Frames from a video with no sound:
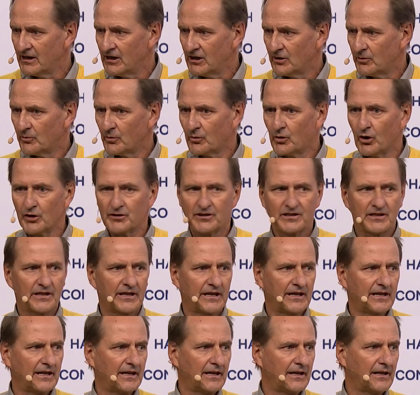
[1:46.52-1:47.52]
We got
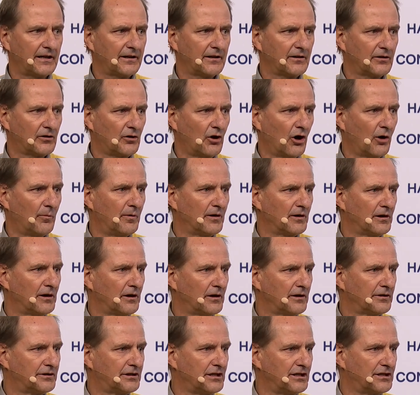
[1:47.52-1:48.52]
the
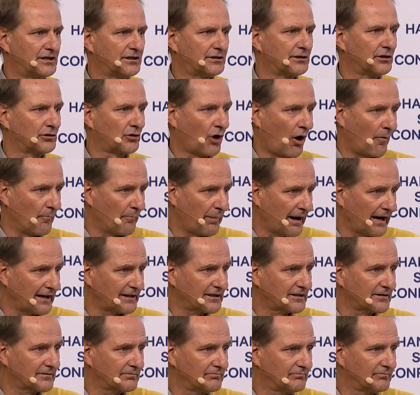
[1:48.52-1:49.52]
Global Digital
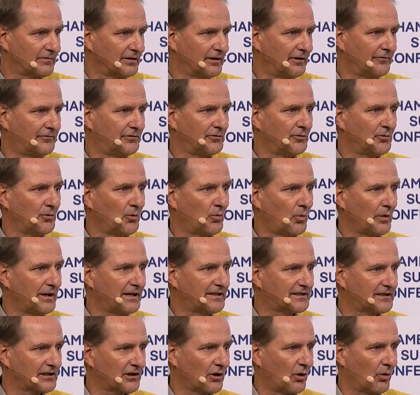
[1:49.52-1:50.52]
Compact a few
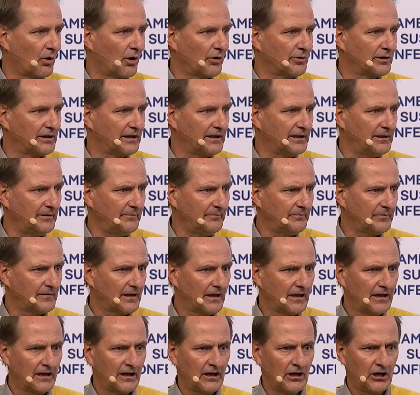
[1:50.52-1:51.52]
weeks ago only.
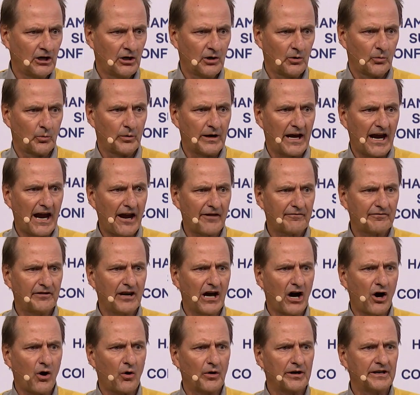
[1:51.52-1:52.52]
We have
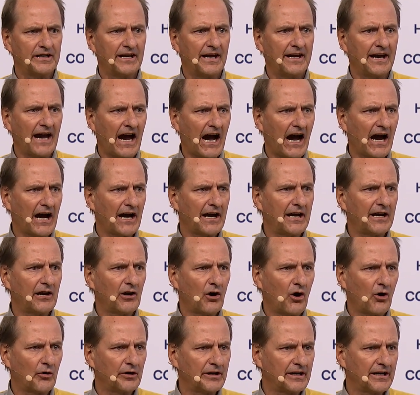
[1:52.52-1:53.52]
now an
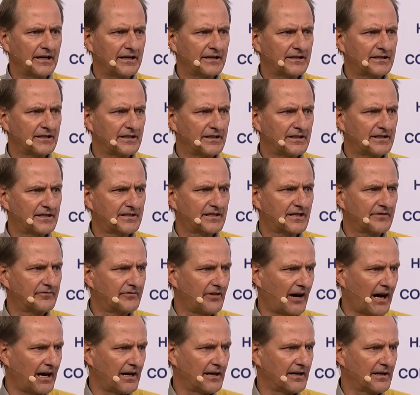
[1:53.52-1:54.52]
AI-oriented
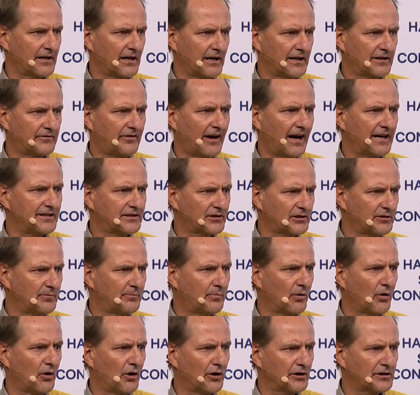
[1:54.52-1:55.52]
advisory
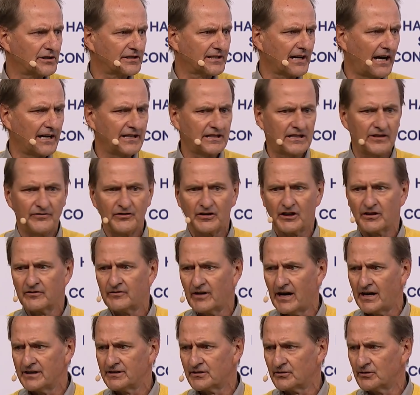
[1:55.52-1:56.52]
board, scientific
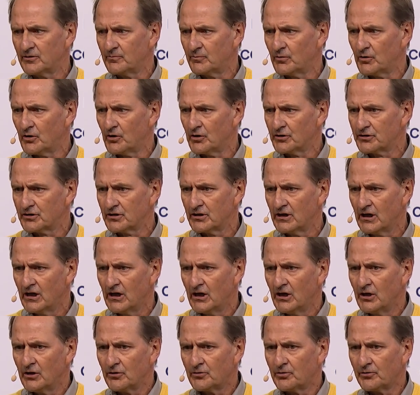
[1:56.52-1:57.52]
advisory board,
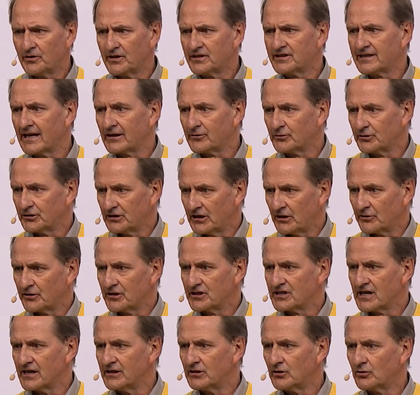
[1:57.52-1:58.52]
to the Secretary
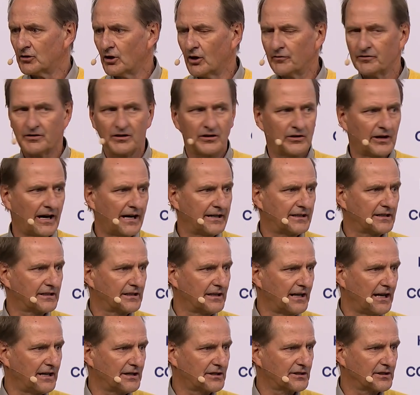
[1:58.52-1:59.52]
General of the United
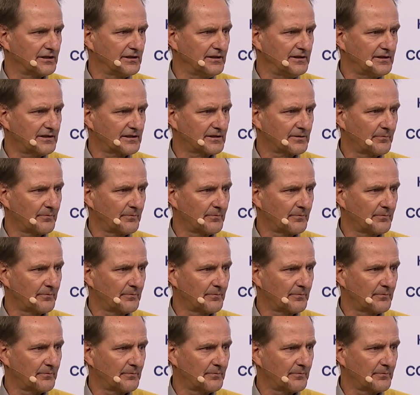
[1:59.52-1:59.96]
Nations.